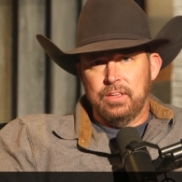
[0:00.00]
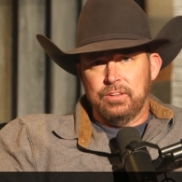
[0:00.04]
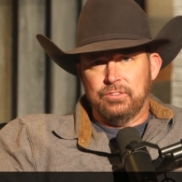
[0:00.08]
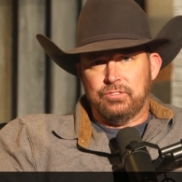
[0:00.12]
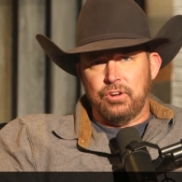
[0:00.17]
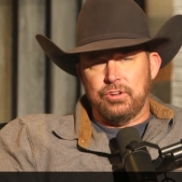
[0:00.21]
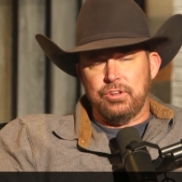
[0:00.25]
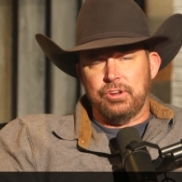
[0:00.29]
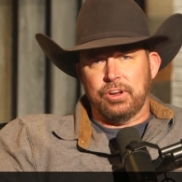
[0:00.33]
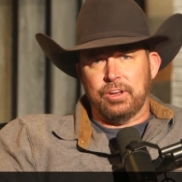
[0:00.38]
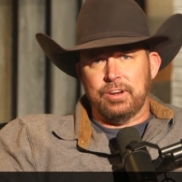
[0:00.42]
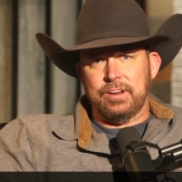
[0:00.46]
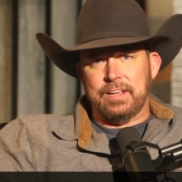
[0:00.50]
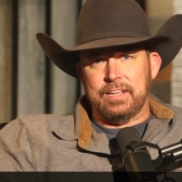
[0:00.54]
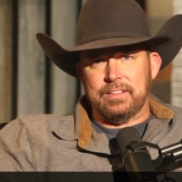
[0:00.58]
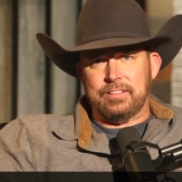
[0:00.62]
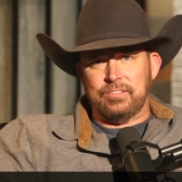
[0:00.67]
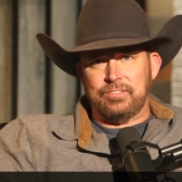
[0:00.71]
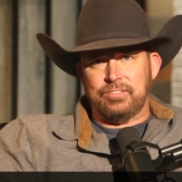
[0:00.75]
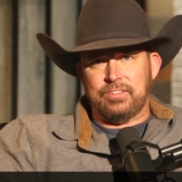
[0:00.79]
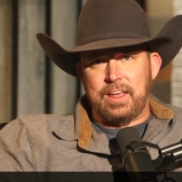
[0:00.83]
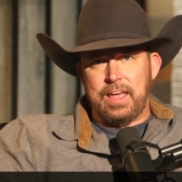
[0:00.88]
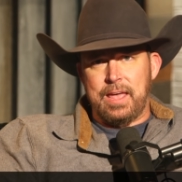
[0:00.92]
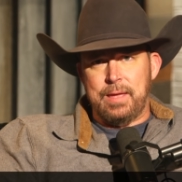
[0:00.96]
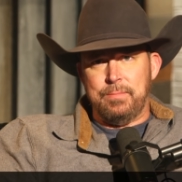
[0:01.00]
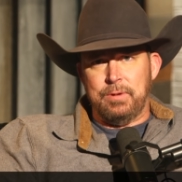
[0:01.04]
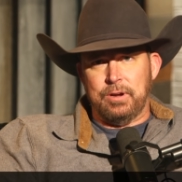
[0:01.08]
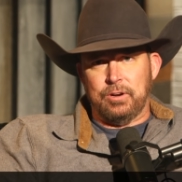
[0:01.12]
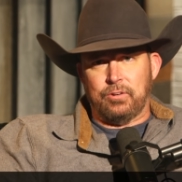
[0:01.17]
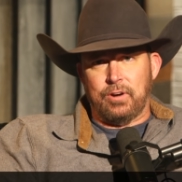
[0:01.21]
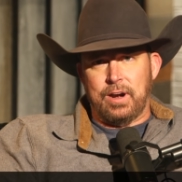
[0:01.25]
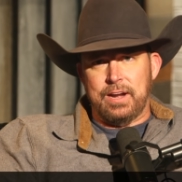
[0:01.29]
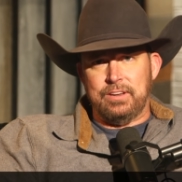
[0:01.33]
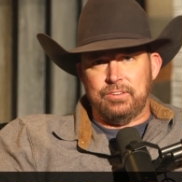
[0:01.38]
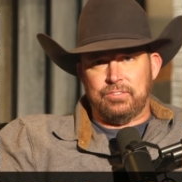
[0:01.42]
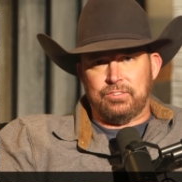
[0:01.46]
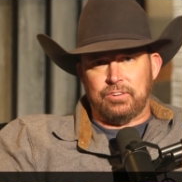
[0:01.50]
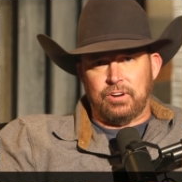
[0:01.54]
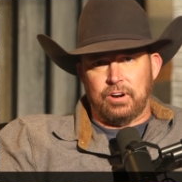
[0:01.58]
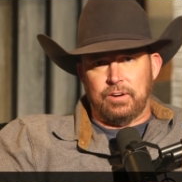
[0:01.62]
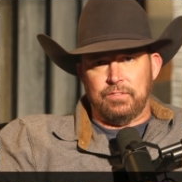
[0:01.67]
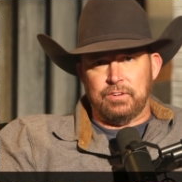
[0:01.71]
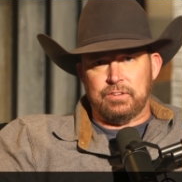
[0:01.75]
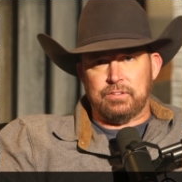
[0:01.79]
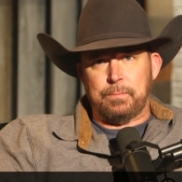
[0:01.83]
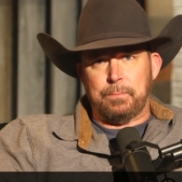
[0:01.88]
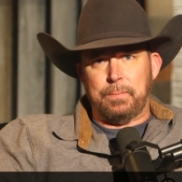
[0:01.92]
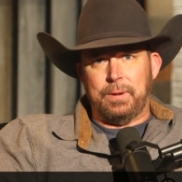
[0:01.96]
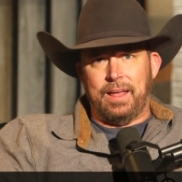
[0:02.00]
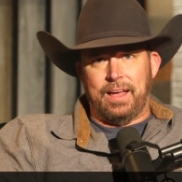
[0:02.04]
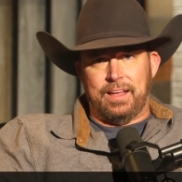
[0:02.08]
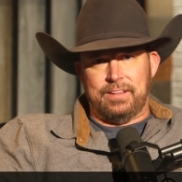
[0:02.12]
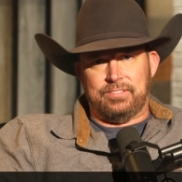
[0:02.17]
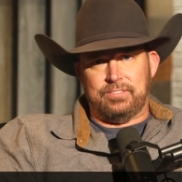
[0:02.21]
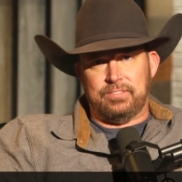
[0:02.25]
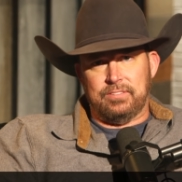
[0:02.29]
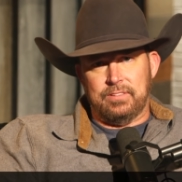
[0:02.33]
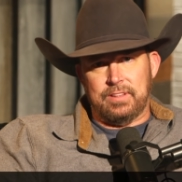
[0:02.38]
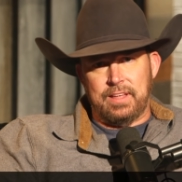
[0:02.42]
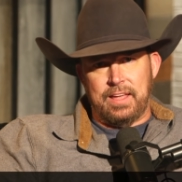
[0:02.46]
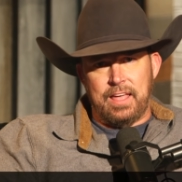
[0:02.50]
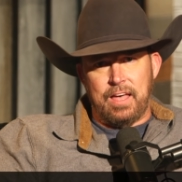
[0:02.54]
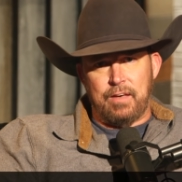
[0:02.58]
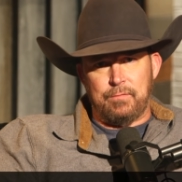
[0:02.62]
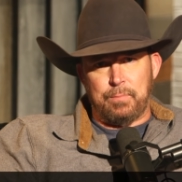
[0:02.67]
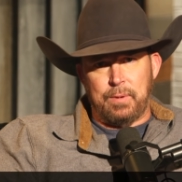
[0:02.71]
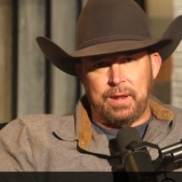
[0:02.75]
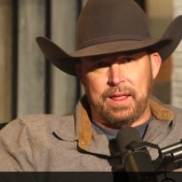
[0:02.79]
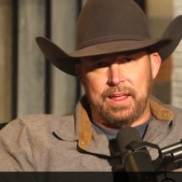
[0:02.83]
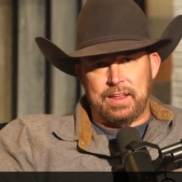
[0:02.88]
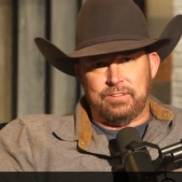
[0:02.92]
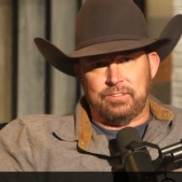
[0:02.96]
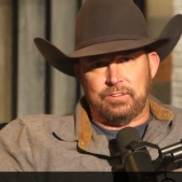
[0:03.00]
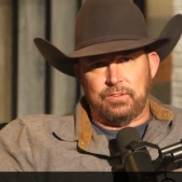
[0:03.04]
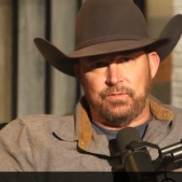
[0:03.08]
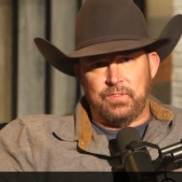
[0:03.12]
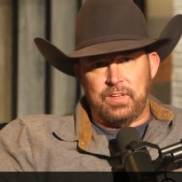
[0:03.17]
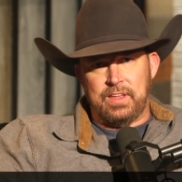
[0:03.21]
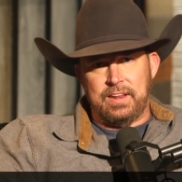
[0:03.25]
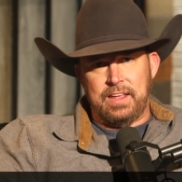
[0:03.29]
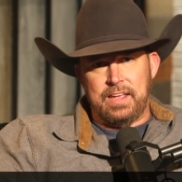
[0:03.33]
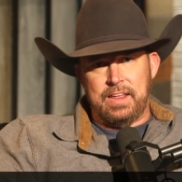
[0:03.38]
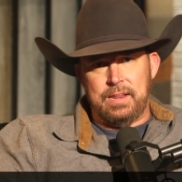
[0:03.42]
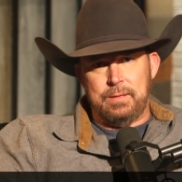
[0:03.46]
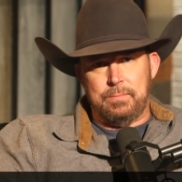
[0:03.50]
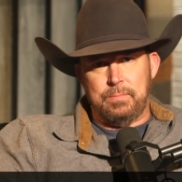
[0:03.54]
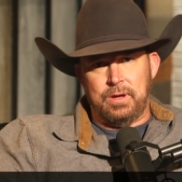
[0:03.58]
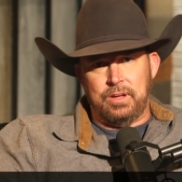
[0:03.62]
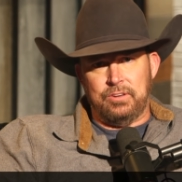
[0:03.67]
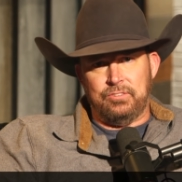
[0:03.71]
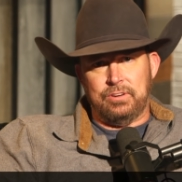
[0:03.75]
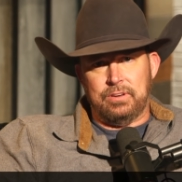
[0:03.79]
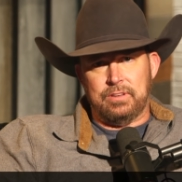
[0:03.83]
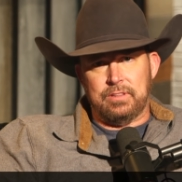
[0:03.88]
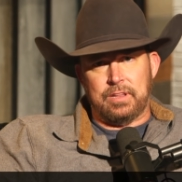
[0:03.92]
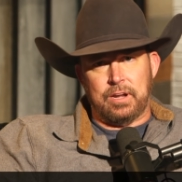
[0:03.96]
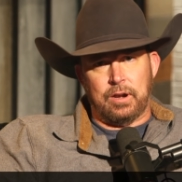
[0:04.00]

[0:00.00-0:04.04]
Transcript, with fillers: So you're going to get the same great service. Plus, they have plans to fit any budget.